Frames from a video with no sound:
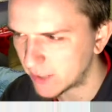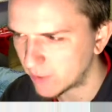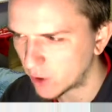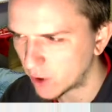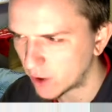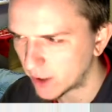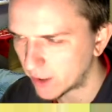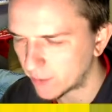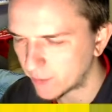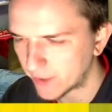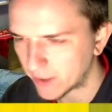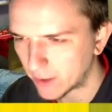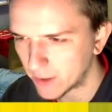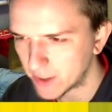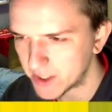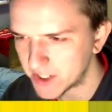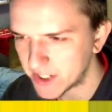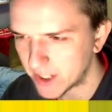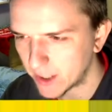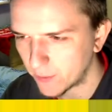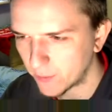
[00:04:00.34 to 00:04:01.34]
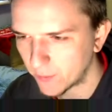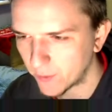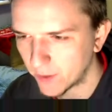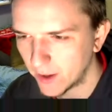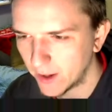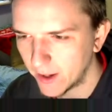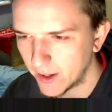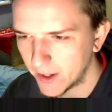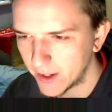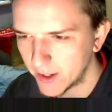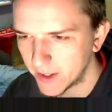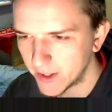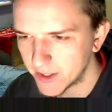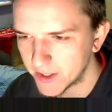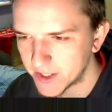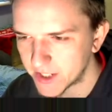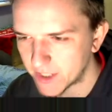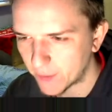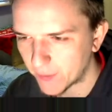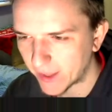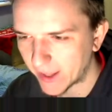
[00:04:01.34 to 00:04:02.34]
it on there for now. Let's see
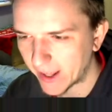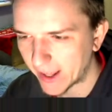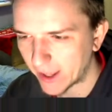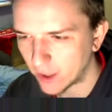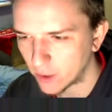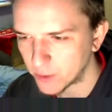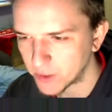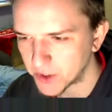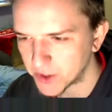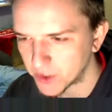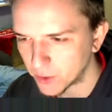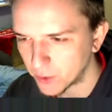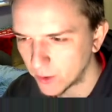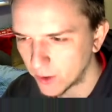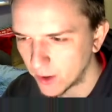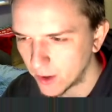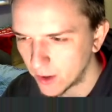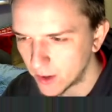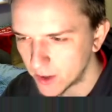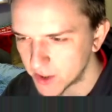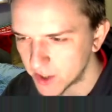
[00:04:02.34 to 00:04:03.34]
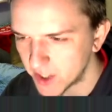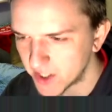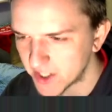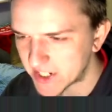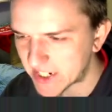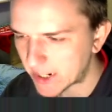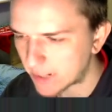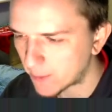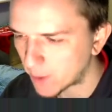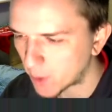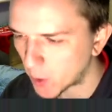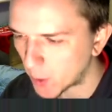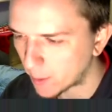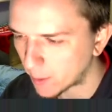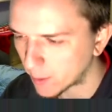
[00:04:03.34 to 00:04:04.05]
if that helps at all. Turn the tempo up a